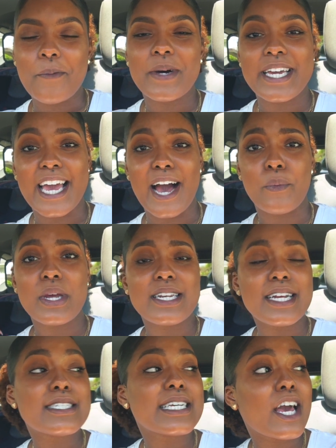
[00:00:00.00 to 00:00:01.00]
But yeah, we
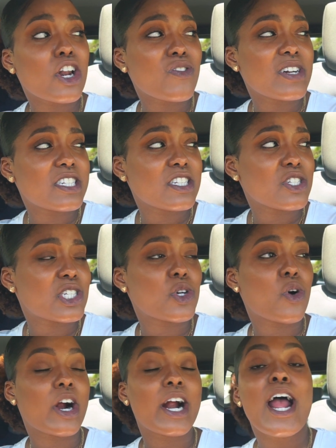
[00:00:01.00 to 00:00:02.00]
need to get over to the
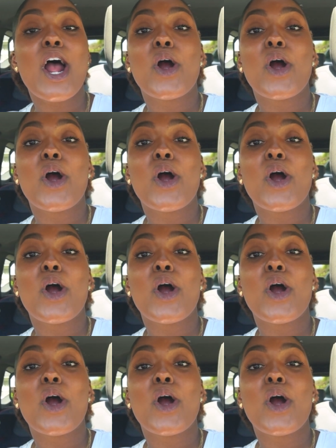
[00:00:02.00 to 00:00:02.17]
store